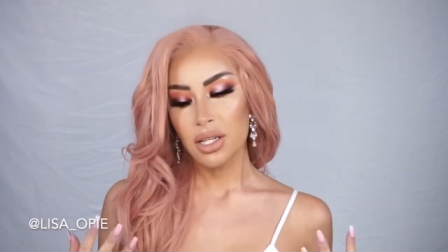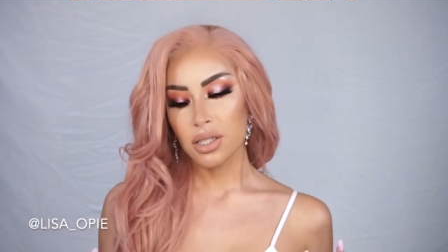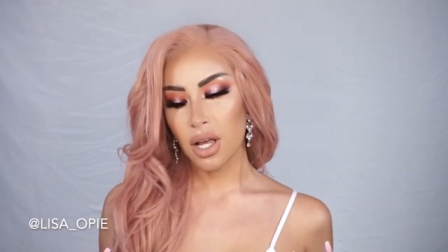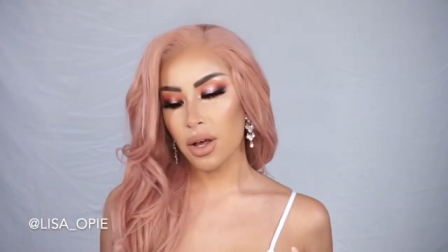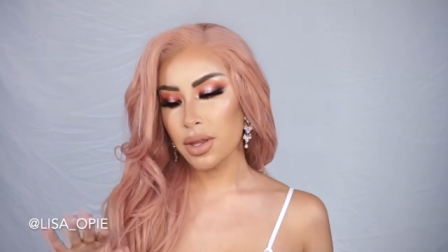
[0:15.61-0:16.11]

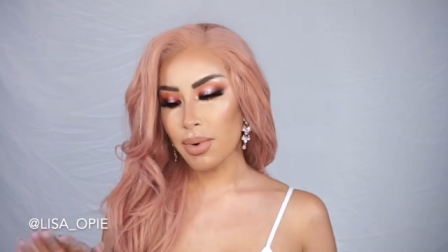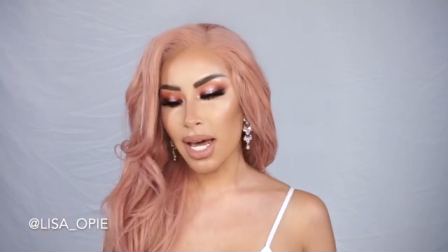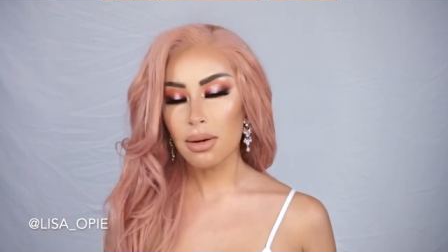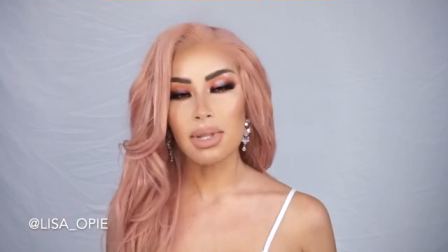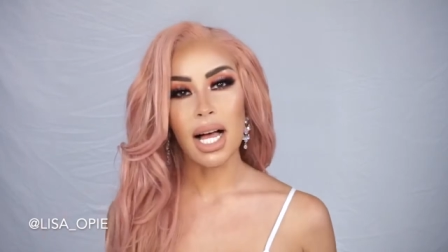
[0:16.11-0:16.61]
So the
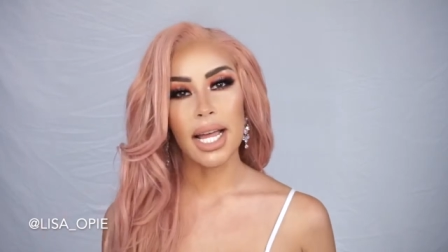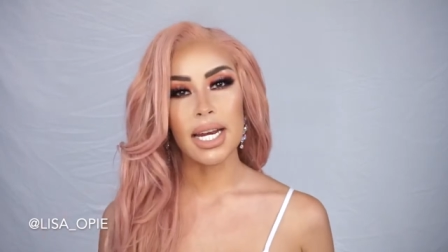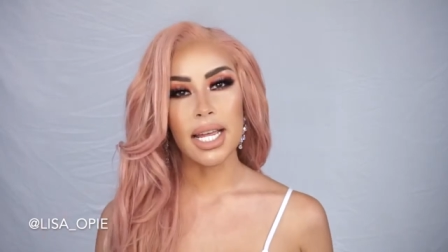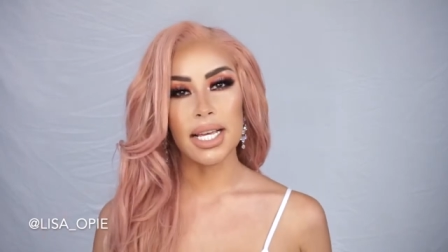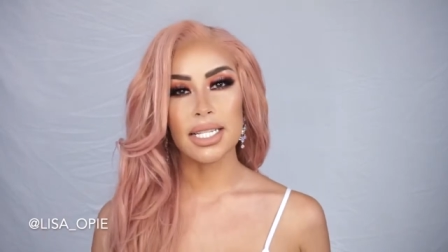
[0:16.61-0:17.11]
bottom
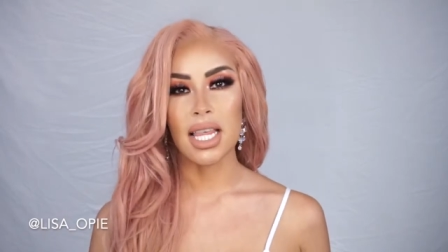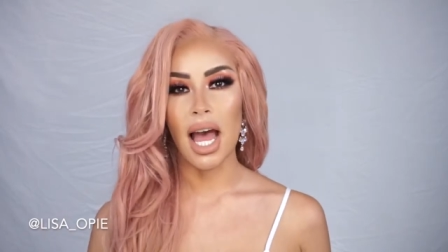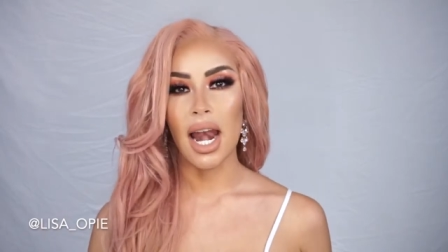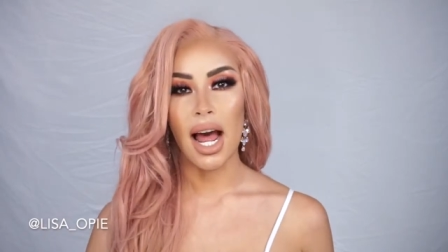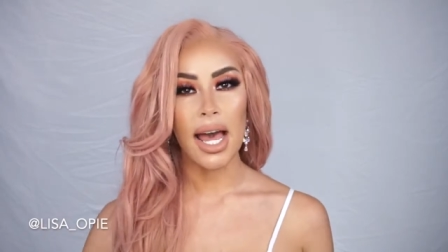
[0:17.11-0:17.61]
line is
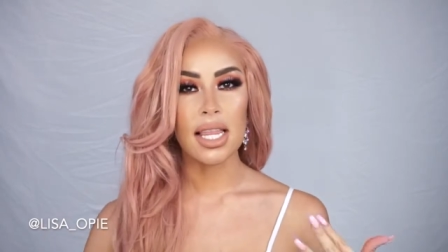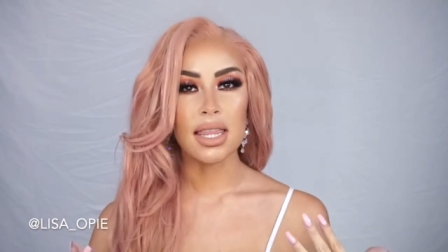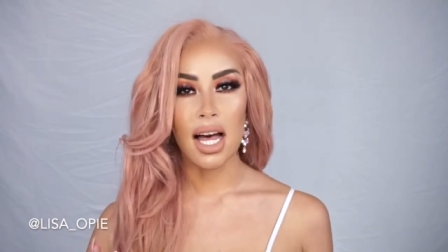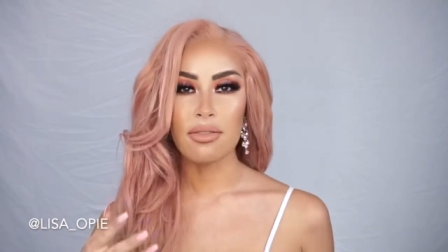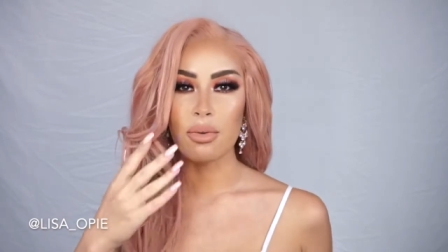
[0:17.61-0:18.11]
that I
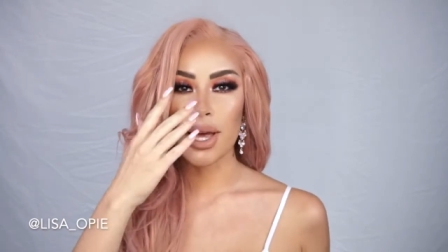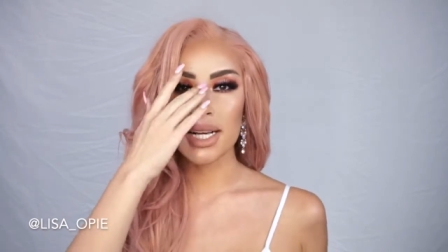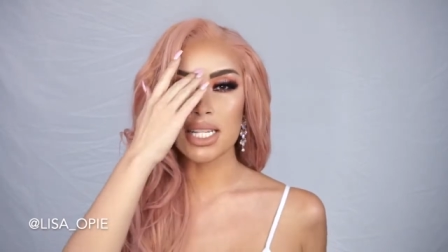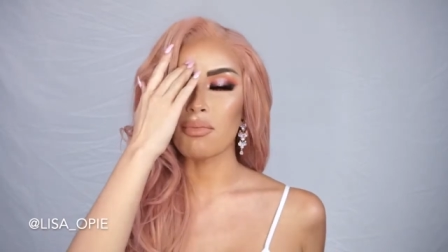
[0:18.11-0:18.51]
love wigs.